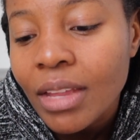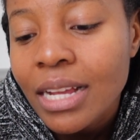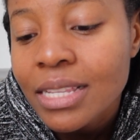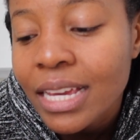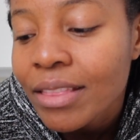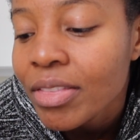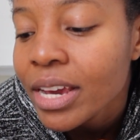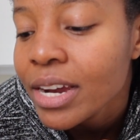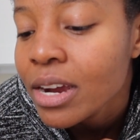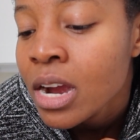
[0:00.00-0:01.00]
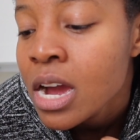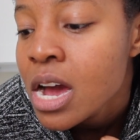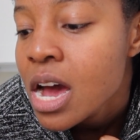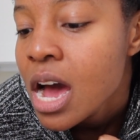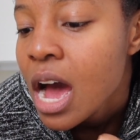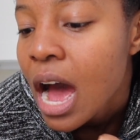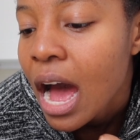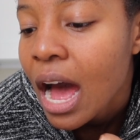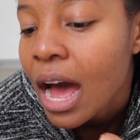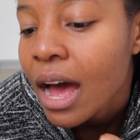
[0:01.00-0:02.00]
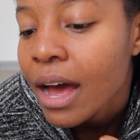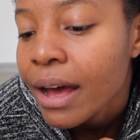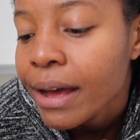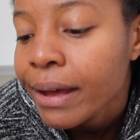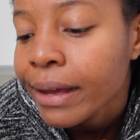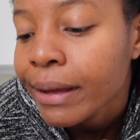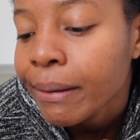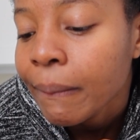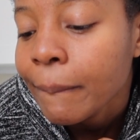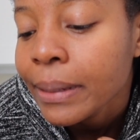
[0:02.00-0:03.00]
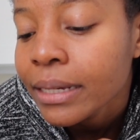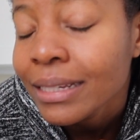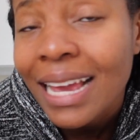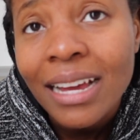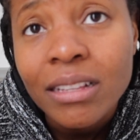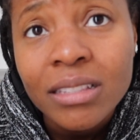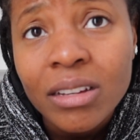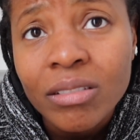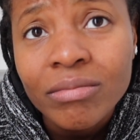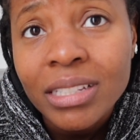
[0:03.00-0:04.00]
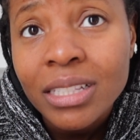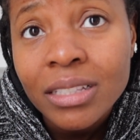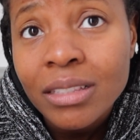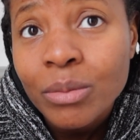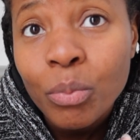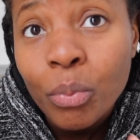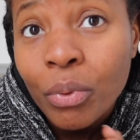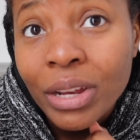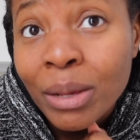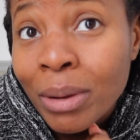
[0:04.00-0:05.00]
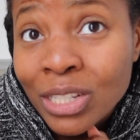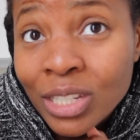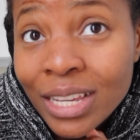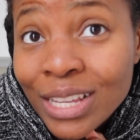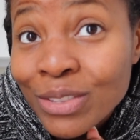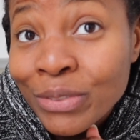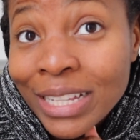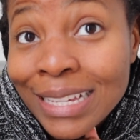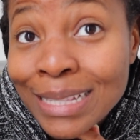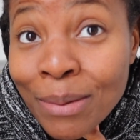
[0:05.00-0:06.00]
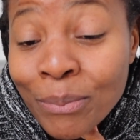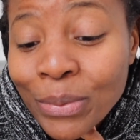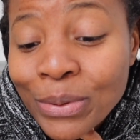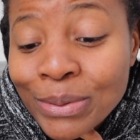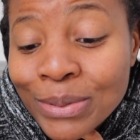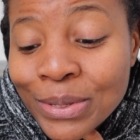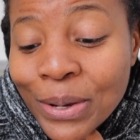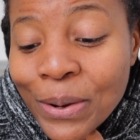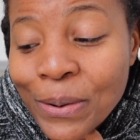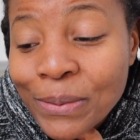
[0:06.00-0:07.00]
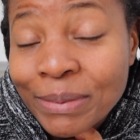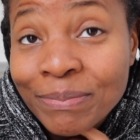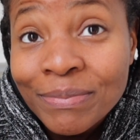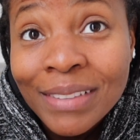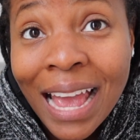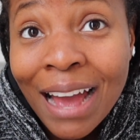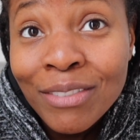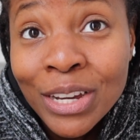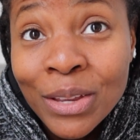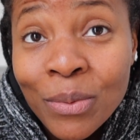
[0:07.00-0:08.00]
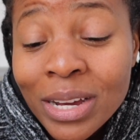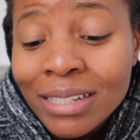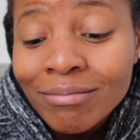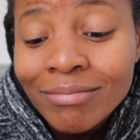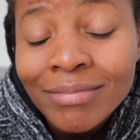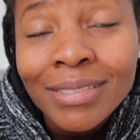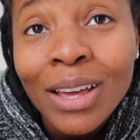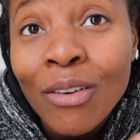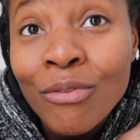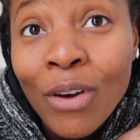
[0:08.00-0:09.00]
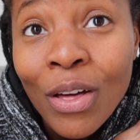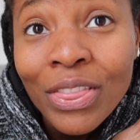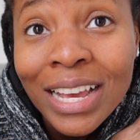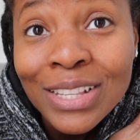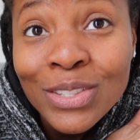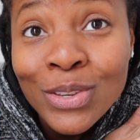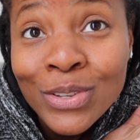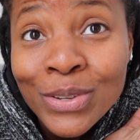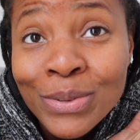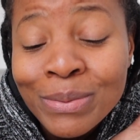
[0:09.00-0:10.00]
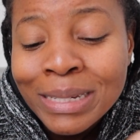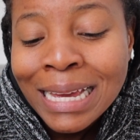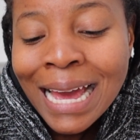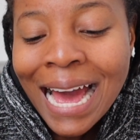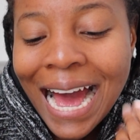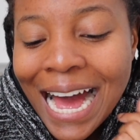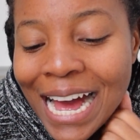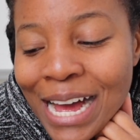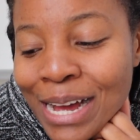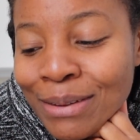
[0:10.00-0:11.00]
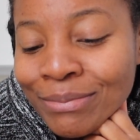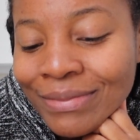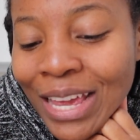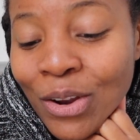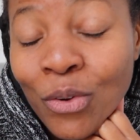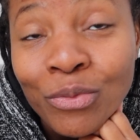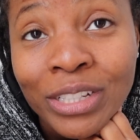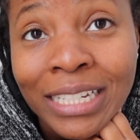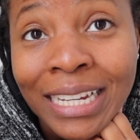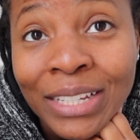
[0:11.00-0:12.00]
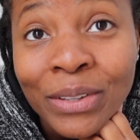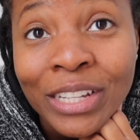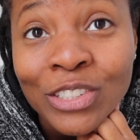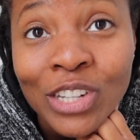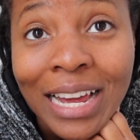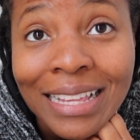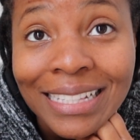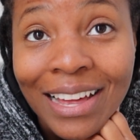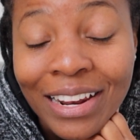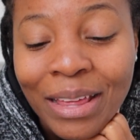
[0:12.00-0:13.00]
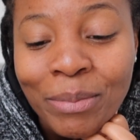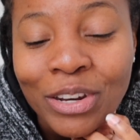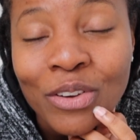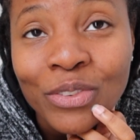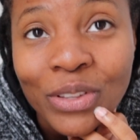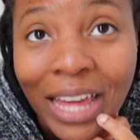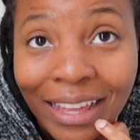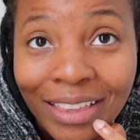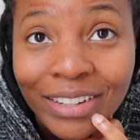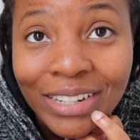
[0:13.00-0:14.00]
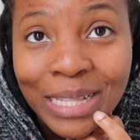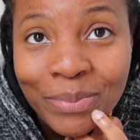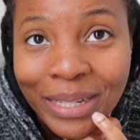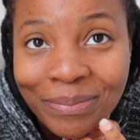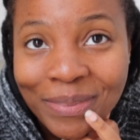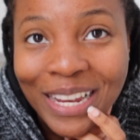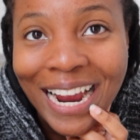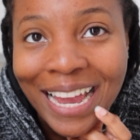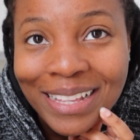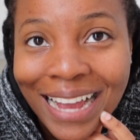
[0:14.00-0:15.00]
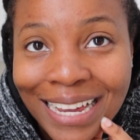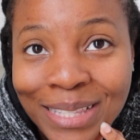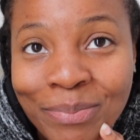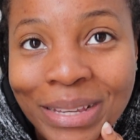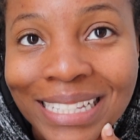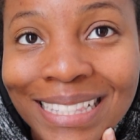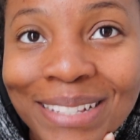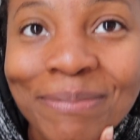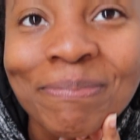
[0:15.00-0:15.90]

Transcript: to get there. Yeah, so this is pretty much it. It's fairly simple. So have a good one. Fall things to do. And hopefully you can try this out and let me know if you like the recipe. All right, guys, peace.